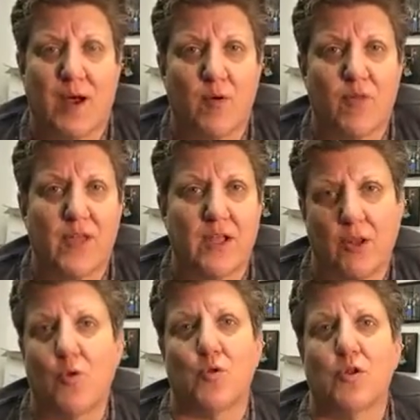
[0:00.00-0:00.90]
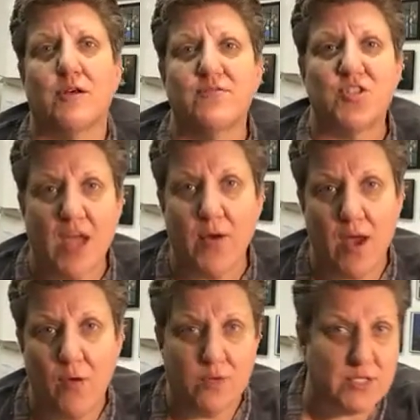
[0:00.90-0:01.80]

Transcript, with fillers: our Think Local Love shout out,